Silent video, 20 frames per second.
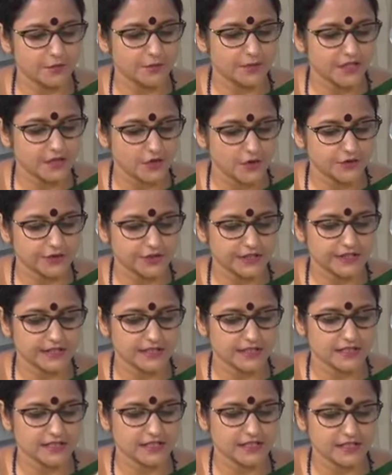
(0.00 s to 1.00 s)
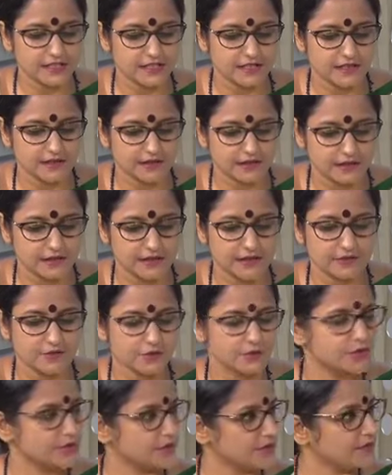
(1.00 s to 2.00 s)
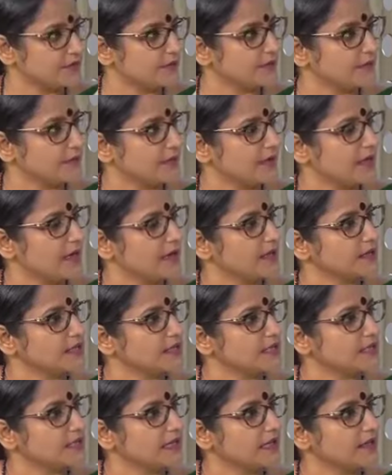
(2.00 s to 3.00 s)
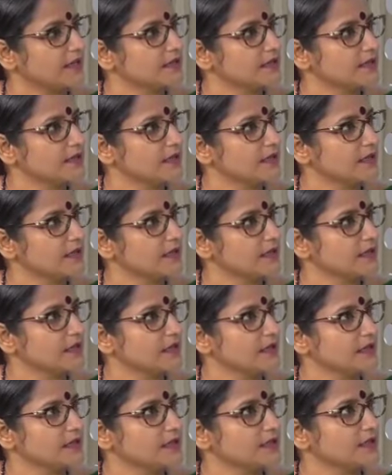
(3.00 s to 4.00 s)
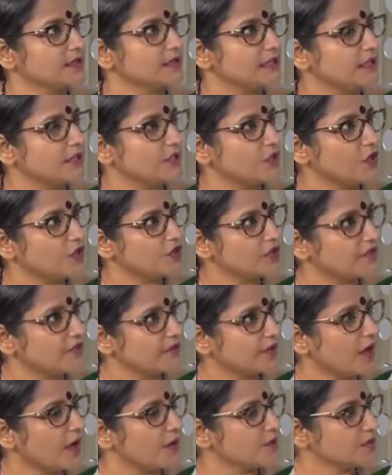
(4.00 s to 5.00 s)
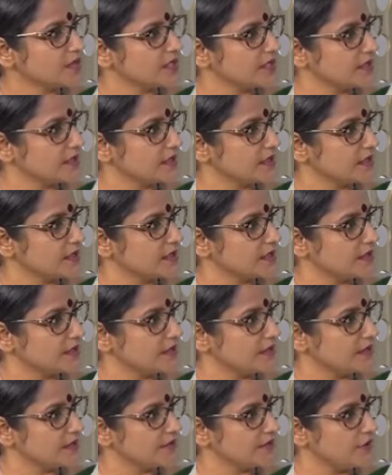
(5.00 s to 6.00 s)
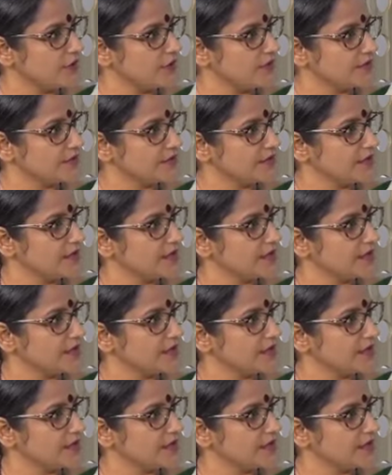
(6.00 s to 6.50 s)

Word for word: Tomar Kotha, theke jeta I could uh, understand that there are a lot of counseling is involved